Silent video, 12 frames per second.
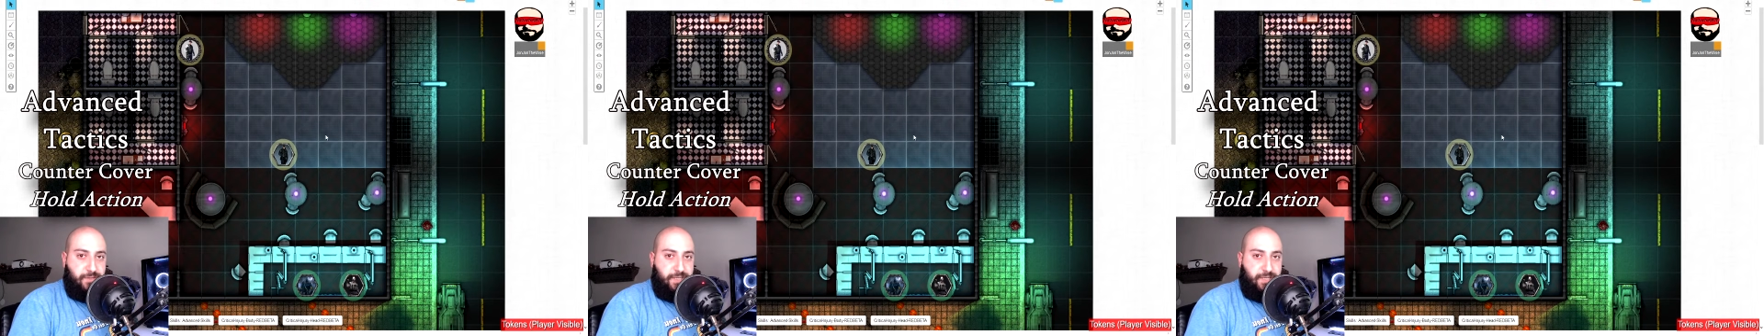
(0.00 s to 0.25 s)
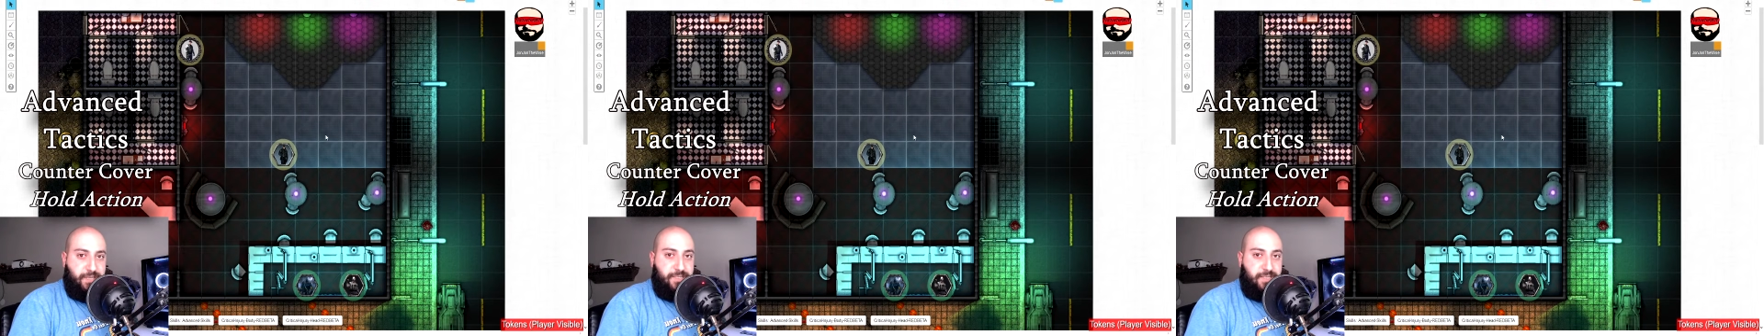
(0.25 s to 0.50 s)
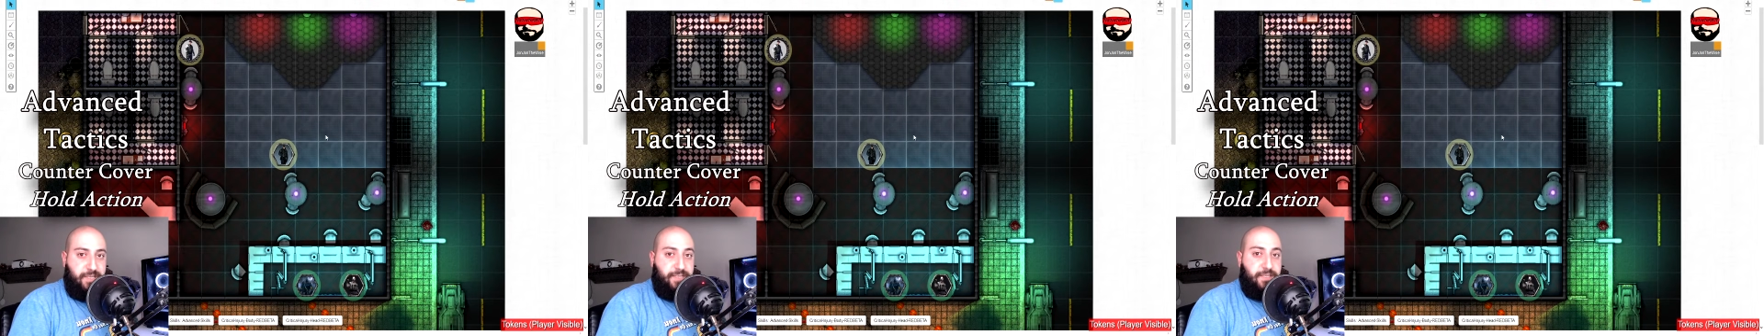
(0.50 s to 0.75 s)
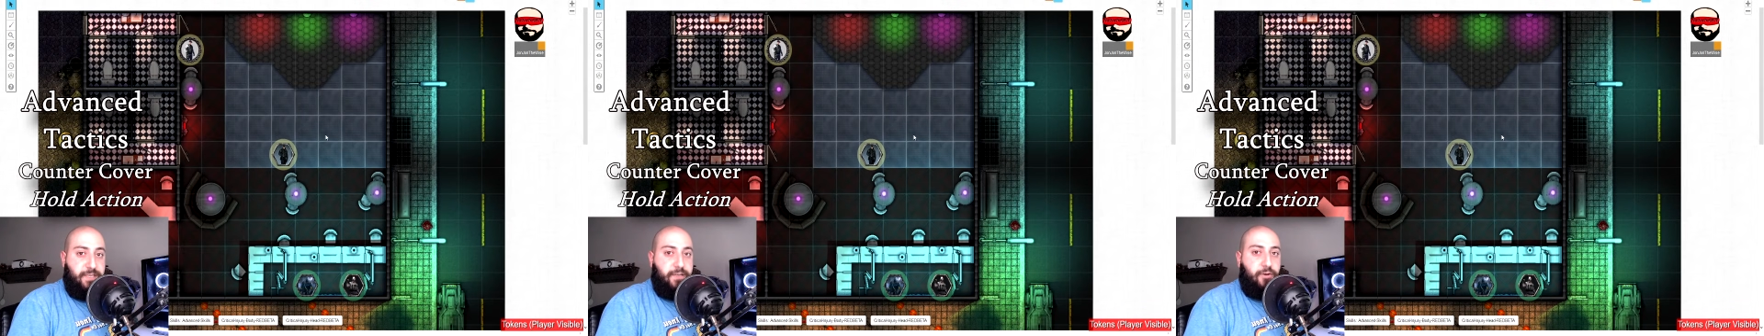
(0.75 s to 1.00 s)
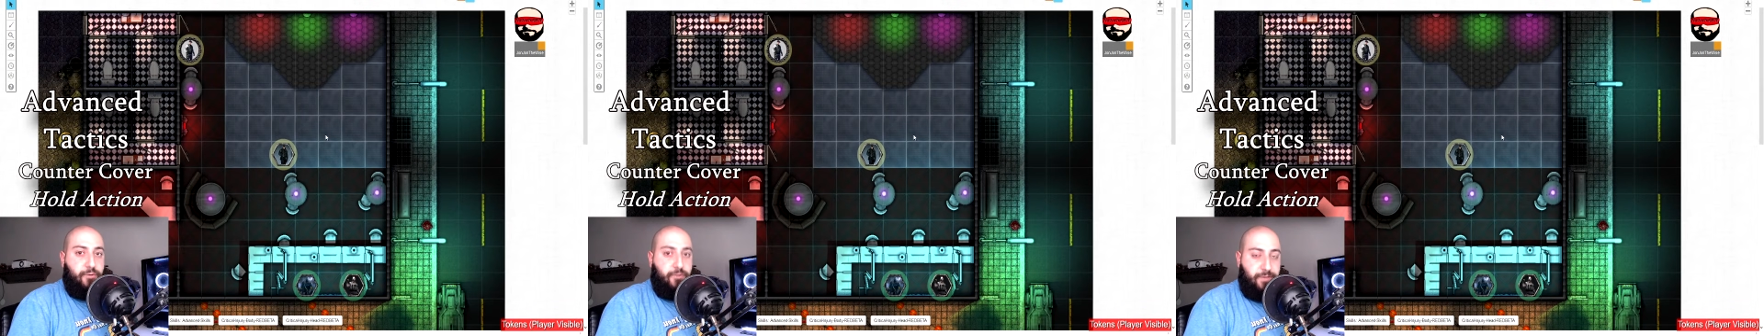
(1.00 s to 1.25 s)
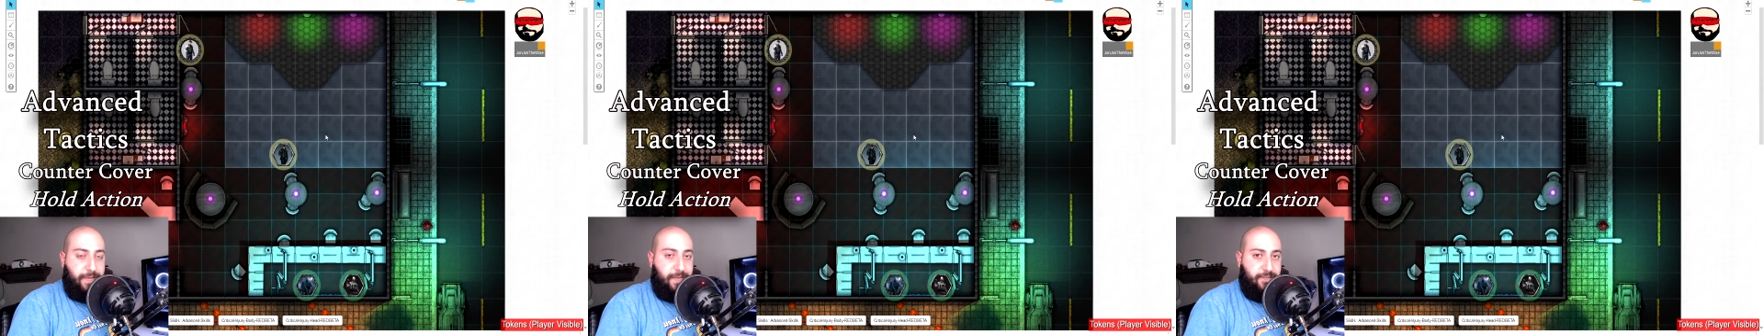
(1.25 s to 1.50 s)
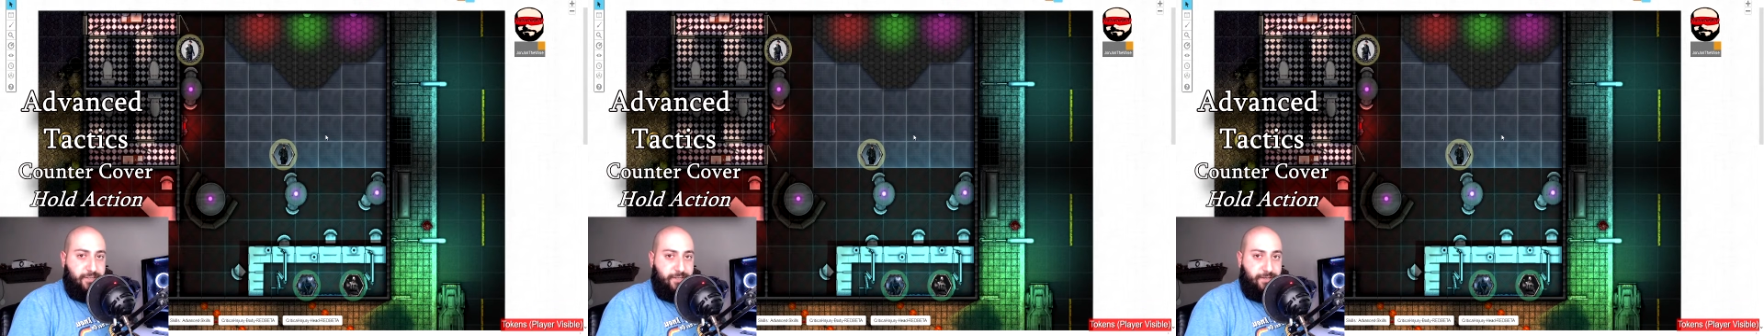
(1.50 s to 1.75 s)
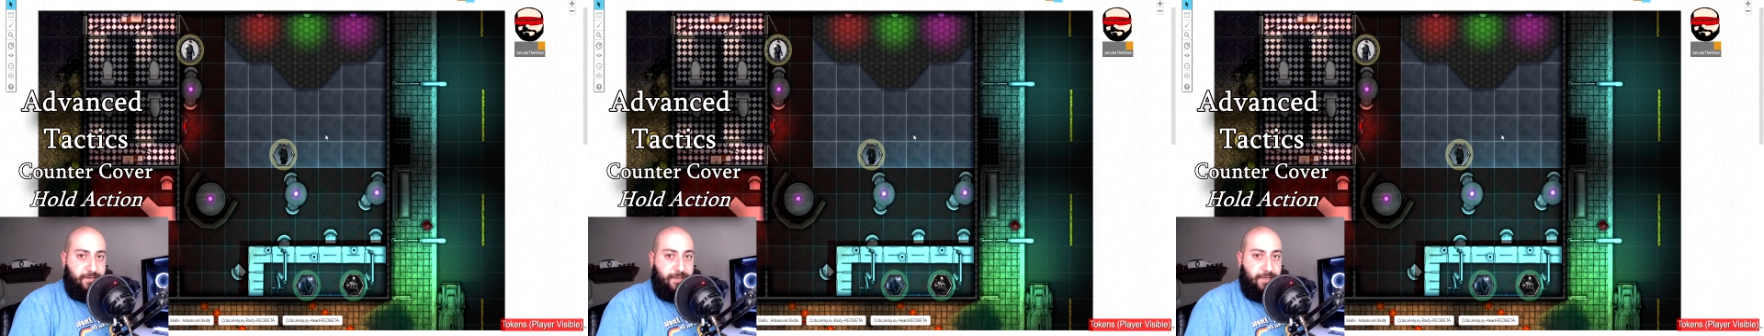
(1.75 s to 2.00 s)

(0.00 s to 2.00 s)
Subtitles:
to us is the hold action.